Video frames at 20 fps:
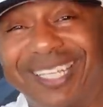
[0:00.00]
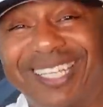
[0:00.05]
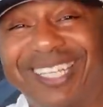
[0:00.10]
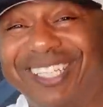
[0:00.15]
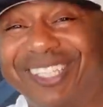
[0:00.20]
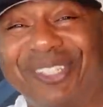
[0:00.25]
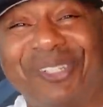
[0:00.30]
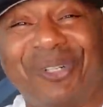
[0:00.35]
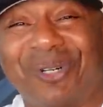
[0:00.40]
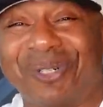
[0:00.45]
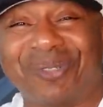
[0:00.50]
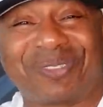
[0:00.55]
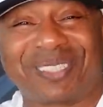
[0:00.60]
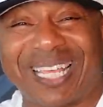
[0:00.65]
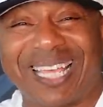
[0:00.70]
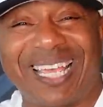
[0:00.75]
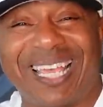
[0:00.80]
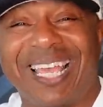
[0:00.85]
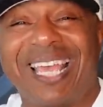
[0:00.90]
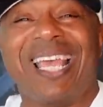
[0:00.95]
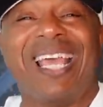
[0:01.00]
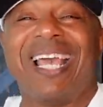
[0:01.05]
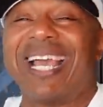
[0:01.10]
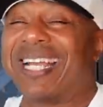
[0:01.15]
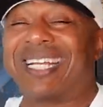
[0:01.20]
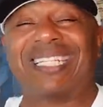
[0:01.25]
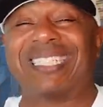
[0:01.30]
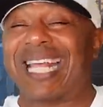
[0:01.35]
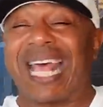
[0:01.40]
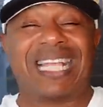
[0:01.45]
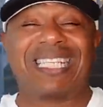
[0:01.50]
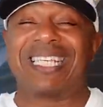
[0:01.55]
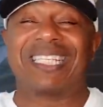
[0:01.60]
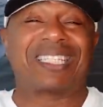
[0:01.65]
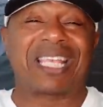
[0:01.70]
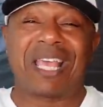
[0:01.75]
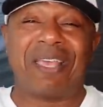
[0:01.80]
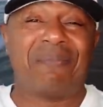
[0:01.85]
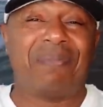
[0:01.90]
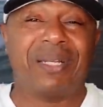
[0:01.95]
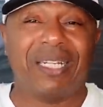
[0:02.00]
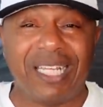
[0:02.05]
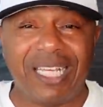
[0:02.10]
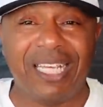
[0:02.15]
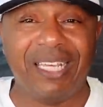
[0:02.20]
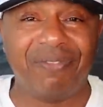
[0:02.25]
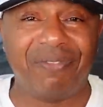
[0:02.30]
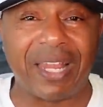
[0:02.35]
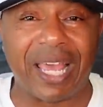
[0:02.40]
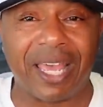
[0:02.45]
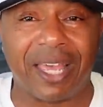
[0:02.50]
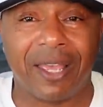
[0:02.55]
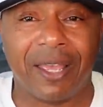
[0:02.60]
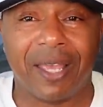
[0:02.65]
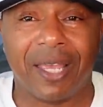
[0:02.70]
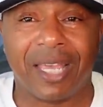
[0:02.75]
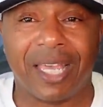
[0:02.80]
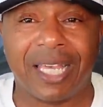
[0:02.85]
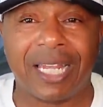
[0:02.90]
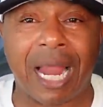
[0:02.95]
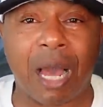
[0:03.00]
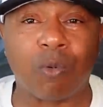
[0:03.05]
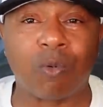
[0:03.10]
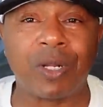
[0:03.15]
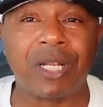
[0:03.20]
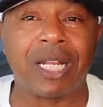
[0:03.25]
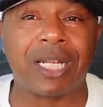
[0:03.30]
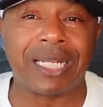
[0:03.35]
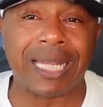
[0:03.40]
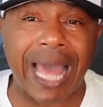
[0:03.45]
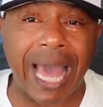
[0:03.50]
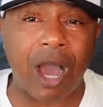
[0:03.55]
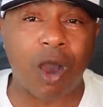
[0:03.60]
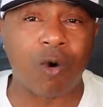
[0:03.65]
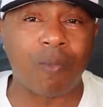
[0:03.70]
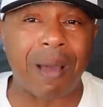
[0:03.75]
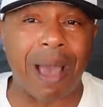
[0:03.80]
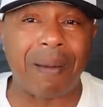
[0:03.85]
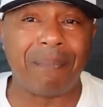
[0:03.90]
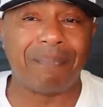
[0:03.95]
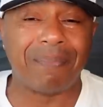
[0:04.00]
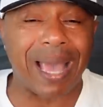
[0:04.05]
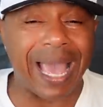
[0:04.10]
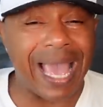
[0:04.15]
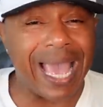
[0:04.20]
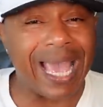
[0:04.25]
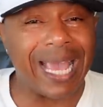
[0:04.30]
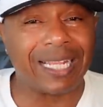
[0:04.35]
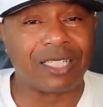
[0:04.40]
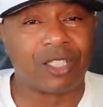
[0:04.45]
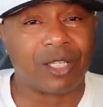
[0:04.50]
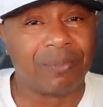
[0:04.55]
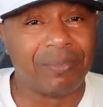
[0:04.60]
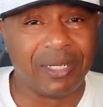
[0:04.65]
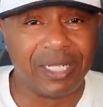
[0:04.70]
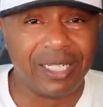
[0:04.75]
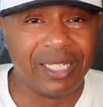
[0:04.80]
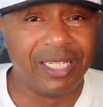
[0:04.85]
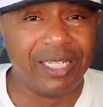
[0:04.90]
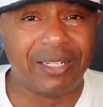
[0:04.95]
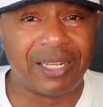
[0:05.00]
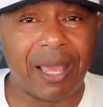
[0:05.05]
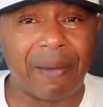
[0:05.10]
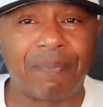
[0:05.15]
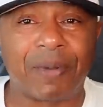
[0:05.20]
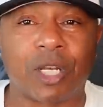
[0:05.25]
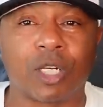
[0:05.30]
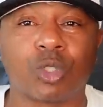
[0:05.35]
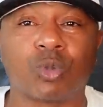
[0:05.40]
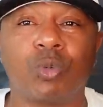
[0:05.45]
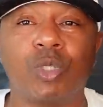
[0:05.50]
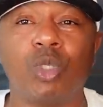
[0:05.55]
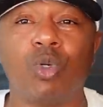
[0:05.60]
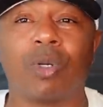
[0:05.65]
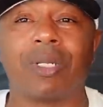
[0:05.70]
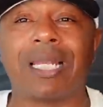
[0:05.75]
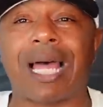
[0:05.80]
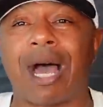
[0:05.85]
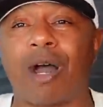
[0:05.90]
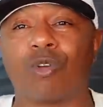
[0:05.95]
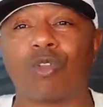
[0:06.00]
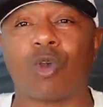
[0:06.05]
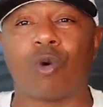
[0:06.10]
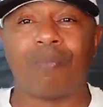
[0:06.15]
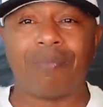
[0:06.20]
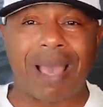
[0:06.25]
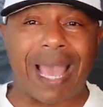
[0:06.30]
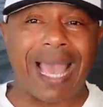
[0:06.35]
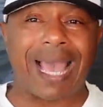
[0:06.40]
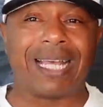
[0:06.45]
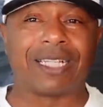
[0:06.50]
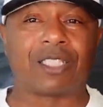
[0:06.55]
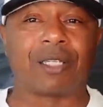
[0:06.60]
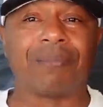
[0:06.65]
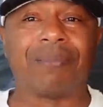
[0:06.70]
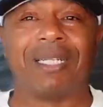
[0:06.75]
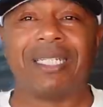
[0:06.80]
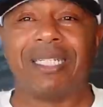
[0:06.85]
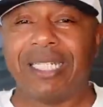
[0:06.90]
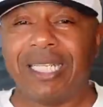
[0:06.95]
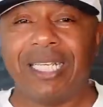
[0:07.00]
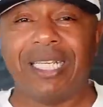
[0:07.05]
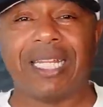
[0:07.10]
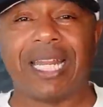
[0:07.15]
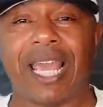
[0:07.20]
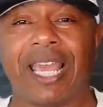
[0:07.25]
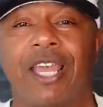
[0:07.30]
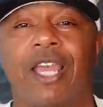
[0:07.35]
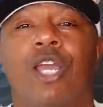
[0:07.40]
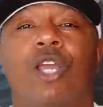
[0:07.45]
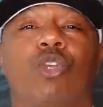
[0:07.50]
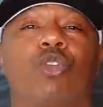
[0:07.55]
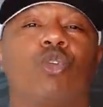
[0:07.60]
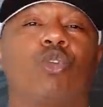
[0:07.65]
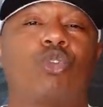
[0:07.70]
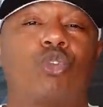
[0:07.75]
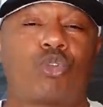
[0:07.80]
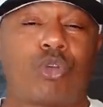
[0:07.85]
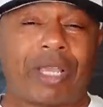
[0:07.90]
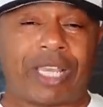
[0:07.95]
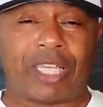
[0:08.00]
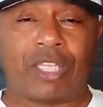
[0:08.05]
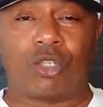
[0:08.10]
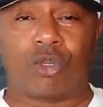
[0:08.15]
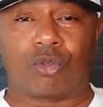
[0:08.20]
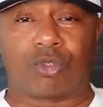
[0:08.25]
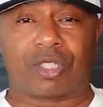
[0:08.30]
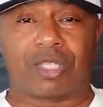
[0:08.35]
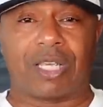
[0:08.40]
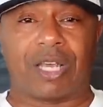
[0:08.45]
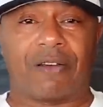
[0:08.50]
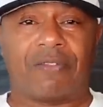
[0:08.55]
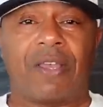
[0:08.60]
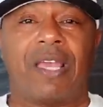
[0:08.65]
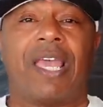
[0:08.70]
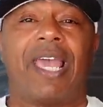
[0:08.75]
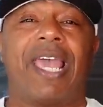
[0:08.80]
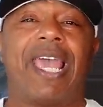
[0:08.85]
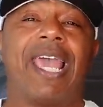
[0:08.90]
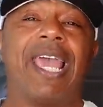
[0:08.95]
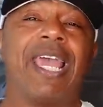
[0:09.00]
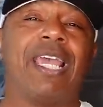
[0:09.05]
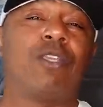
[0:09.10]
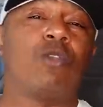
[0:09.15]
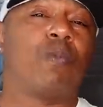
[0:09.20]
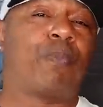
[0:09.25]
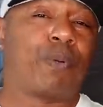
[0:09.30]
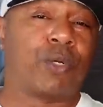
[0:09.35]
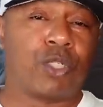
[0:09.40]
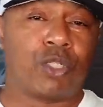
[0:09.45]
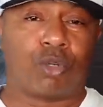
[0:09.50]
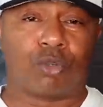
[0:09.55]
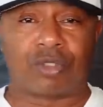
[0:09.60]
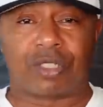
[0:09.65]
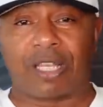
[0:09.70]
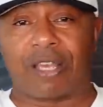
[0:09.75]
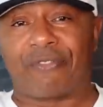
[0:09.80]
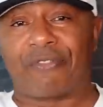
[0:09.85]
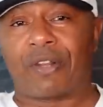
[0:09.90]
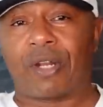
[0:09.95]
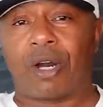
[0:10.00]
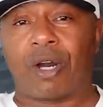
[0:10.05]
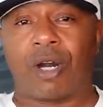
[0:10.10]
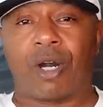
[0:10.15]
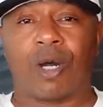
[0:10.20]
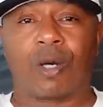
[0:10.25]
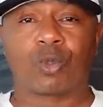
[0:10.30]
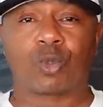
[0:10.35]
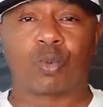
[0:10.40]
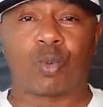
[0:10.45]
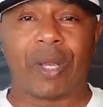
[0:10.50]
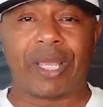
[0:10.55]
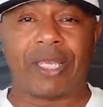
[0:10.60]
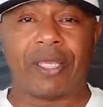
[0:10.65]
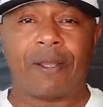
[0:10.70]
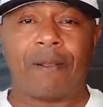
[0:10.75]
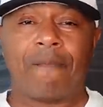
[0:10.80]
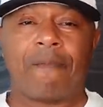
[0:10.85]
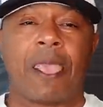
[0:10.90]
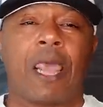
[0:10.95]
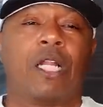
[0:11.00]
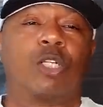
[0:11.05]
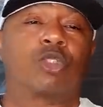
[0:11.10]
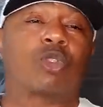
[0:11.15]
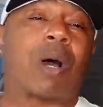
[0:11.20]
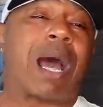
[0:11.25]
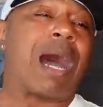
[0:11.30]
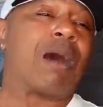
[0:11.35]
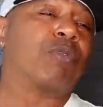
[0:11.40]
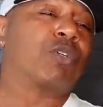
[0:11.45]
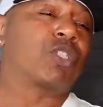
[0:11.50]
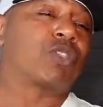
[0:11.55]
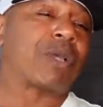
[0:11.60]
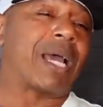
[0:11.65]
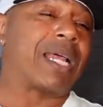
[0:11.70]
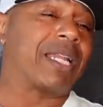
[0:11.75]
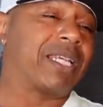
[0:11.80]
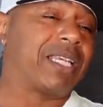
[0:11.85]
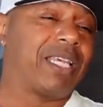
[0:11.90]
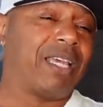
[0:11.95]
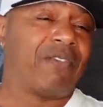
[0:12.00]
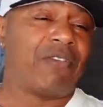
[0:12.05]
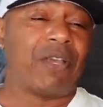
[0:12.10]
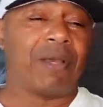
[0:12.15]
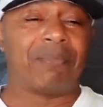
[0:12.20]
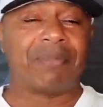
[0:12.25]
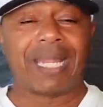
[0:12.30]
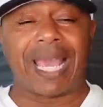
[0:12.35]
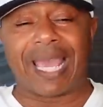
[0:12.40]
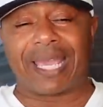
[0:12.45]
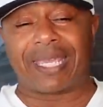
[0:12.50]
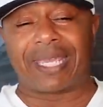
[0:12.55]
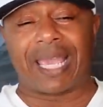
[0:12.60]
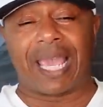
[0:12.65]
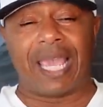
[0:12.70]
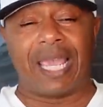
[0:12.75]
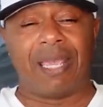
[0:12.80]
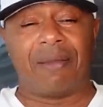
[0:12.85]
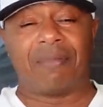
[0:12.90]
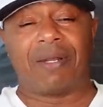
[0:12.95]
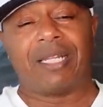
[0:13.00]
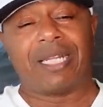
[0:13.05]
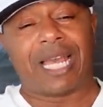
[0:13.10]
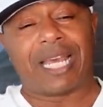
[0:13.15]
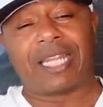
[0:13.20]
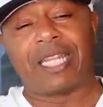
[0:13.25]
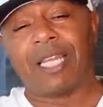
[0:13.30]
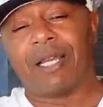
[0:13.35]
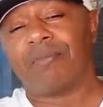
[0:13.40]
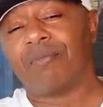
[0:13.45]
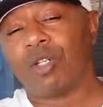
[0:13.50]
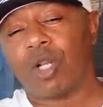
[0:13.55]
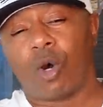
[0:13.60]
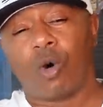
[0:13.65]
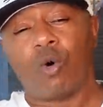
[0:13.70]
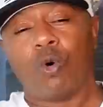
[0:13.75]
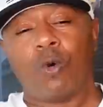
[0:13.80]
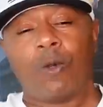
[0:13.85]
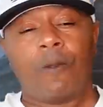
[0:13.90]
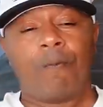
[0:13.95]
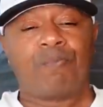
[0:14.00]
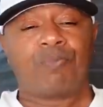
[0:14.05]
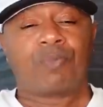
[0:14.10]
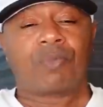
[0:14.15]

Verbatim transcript: you know what I'm saying? Because I just ain't believed that. And I wouldn't allow my mind to believe that because when you allow your mind to believe that, you're tricking yourself and you put yourself in harm's way. So I was trying to give him that game and let him know,